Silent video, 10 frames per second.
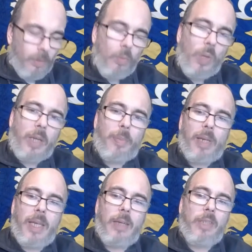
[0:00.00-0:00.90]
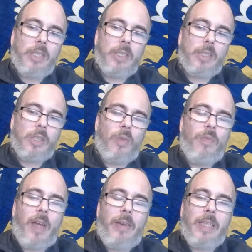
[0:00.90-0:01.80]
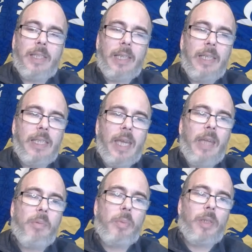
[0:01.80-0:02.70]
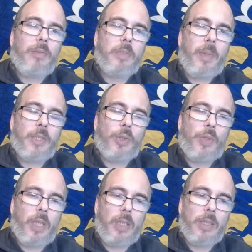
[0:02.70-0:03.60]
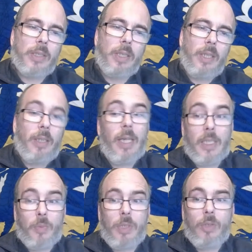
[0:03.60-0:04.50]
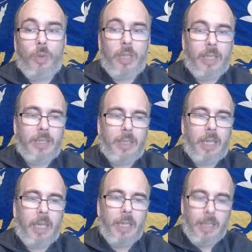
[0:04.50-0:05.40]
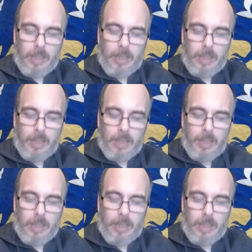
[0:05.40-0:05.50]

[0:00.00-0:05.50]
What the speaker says: when a player is so very clearly capable of special things, as we saw yesterday,